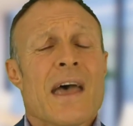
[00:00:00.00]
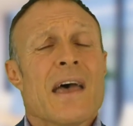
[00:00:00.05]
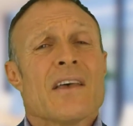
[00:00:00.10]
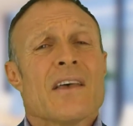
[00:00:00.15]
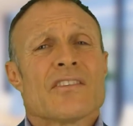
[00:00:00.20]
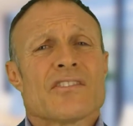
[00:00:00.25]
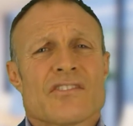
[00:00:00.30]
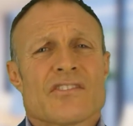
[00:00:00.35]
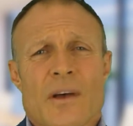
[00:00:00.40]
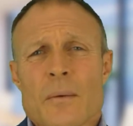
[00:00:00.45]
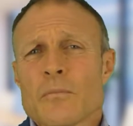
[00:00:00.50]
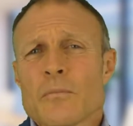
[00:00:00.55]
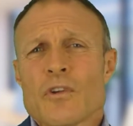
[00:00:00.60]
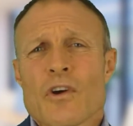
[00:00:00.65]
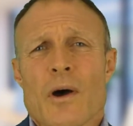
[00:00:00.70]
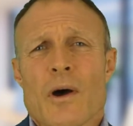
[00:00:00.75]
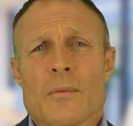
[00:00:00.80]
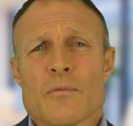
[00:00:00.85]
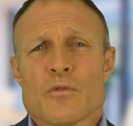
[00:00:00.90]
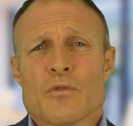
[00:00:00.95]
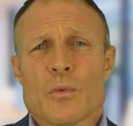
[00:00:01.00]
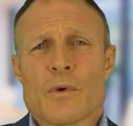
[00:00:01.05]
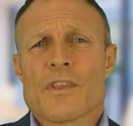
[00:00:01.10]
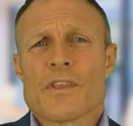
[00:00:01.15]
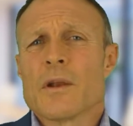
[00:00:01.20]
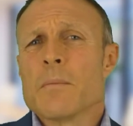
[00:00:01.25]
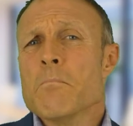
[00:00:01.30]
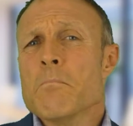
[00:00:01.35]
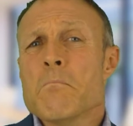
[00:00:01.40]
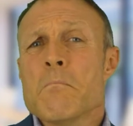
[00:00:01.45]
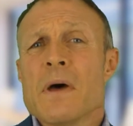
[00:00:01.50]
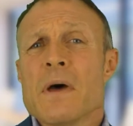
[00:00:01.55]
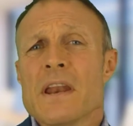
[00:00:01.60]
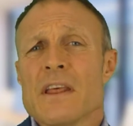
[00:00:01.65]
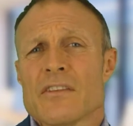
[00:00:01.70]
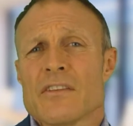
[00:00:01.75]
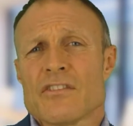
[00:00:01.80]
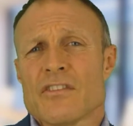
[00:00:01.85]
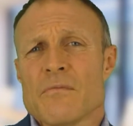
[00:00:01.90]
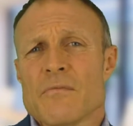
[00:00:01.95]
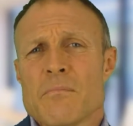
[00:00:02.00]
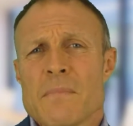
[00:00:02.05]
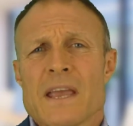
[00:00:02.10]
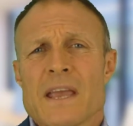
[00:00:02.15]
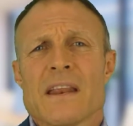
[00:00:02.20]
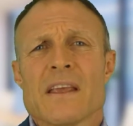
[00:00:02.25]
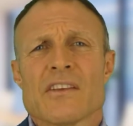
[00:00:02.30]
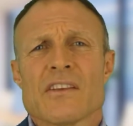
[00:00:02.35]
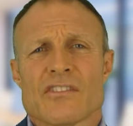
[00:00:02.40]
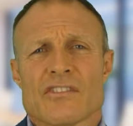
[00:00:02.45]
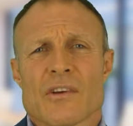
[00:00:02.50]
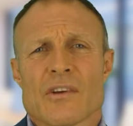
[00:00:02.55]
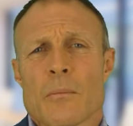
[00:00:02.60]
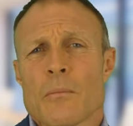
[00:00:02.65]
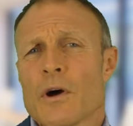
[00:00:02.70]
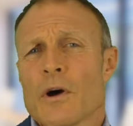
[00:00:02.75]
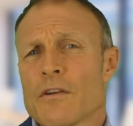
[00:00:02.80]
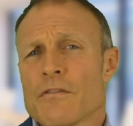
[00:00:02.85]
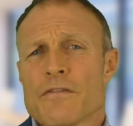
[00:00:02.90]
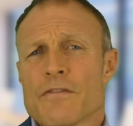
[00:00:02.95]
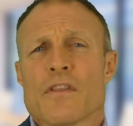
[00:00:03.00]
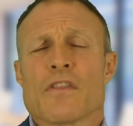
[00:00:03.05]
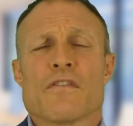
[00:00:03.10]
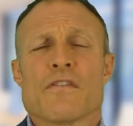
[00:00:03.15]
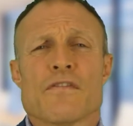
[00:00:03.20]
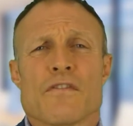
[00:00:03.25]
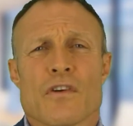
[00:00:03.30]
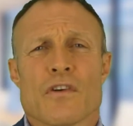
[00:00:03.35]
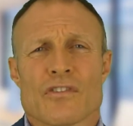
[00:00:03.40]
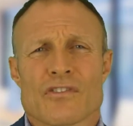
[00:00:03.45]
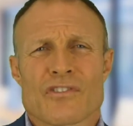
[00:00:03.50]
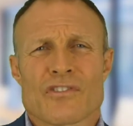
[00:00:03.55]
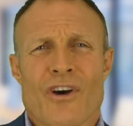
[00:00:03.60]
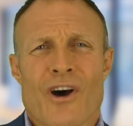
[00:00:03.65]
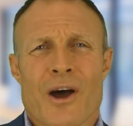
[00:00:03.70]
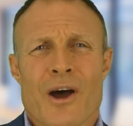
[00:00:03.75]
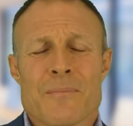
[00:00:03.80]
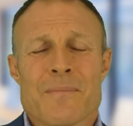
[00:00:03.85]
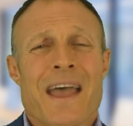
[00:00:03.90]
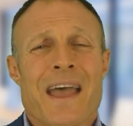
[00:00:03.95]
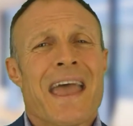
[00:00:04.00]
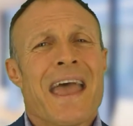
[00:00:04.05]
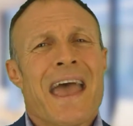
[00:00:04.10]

sometimes within minutes of meeting someone for the first time.